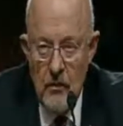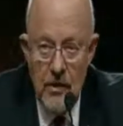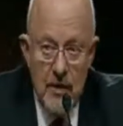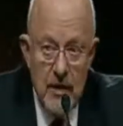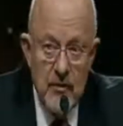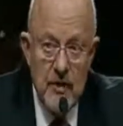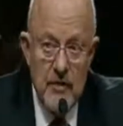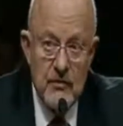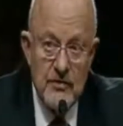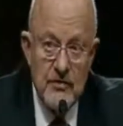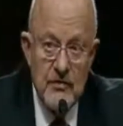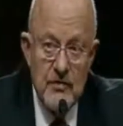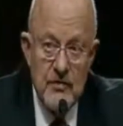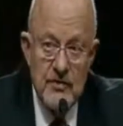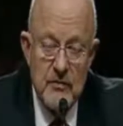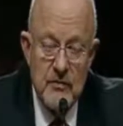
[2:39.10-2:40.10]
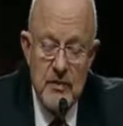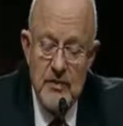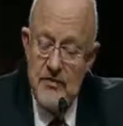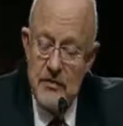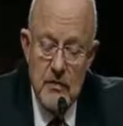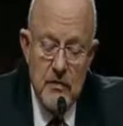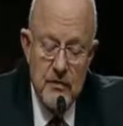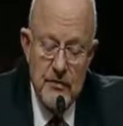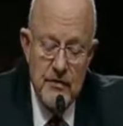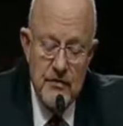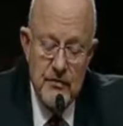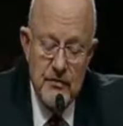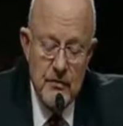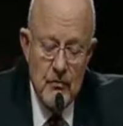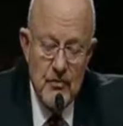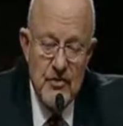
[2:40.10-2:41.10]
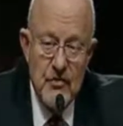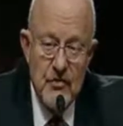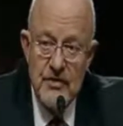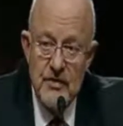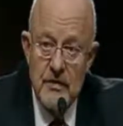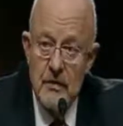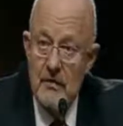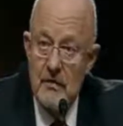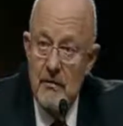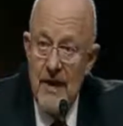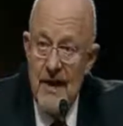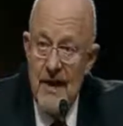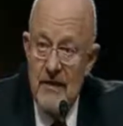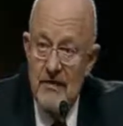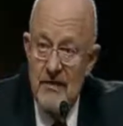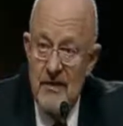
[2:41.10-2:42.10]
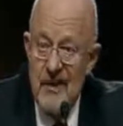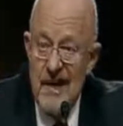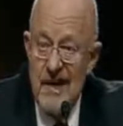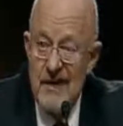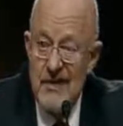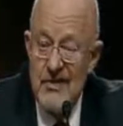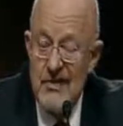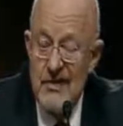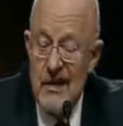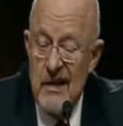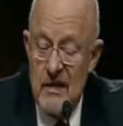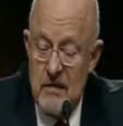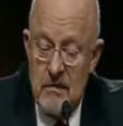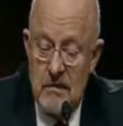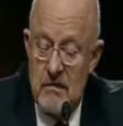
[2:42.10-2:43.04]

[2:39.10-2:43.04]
What I meant was news to me, sir, was reducing that to that extent.